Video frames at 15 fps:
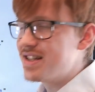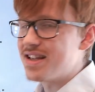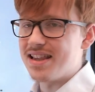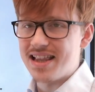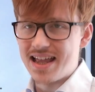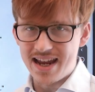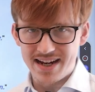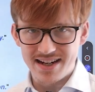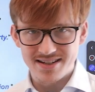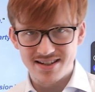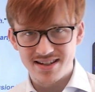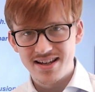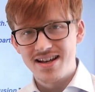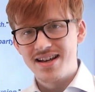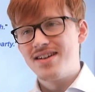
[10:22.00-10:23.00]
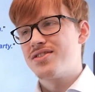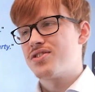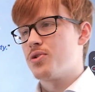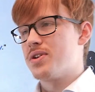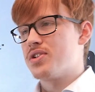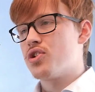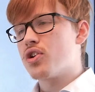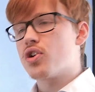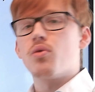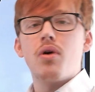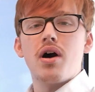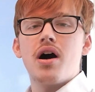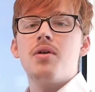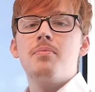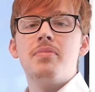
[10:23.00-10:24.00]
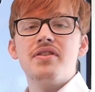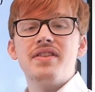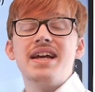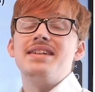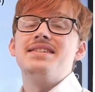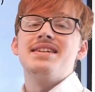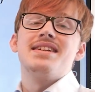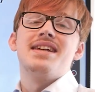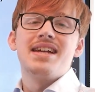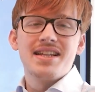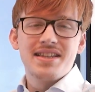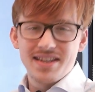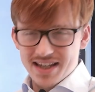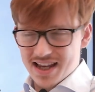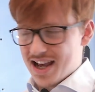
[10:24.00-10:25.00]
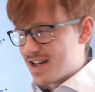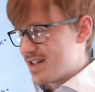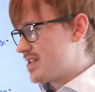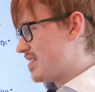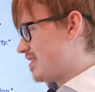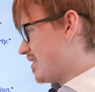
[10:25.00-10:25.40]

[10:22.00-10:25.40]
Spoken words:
delays. So it took a while, but they did it in the end.